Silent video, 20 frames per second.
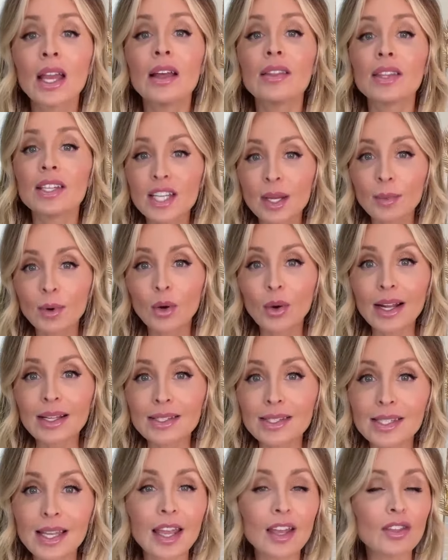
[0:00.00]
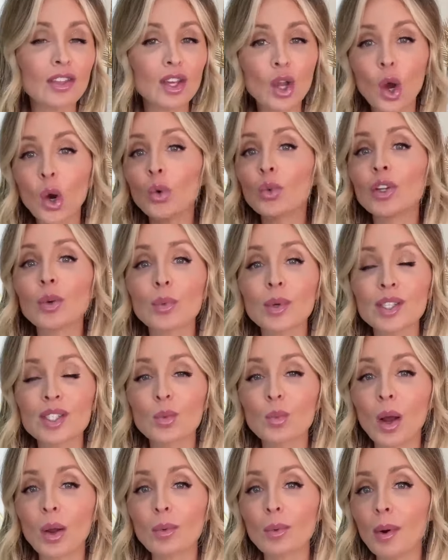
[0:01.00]
The Democrats say the only reason
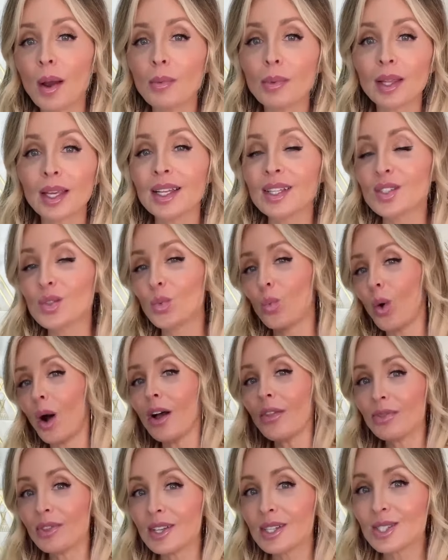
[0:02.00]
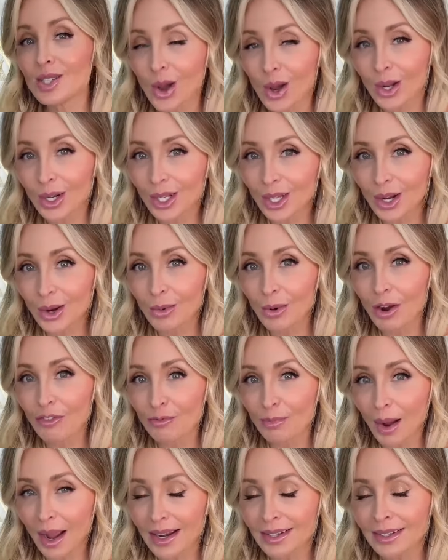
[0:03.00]
why Republicans want this audio of
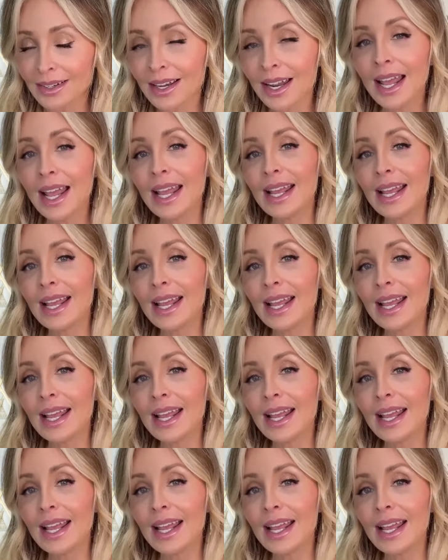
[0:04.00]
Biden